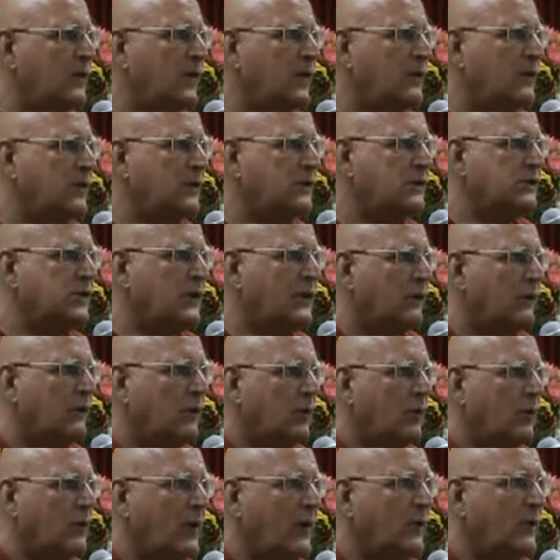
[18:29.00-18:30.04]
start
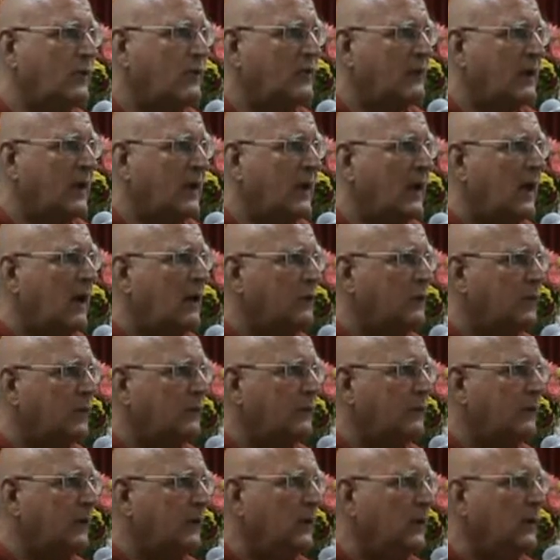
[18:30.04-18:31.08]
teaching, or we could say
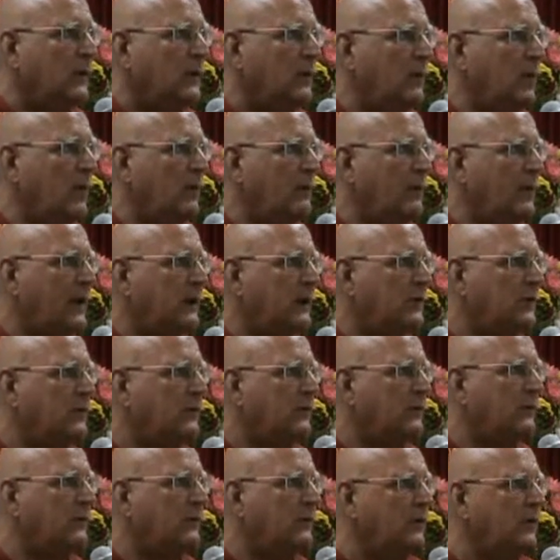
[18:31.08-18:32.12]
out of
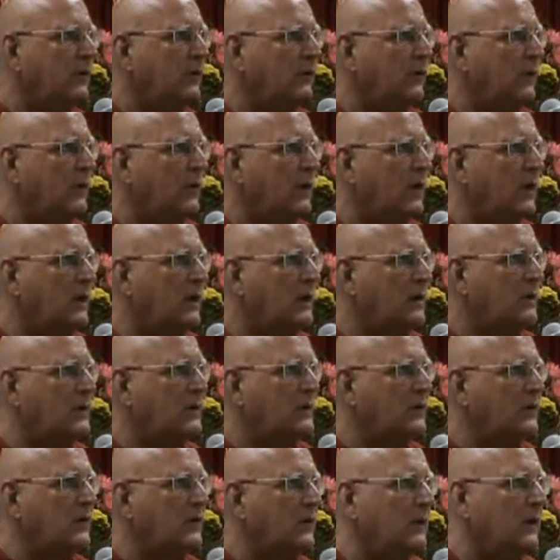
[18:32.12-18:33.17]
compassion for
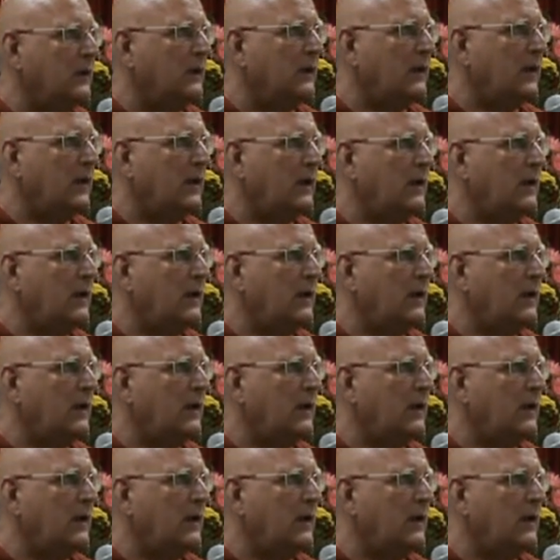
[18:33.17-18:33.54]
others.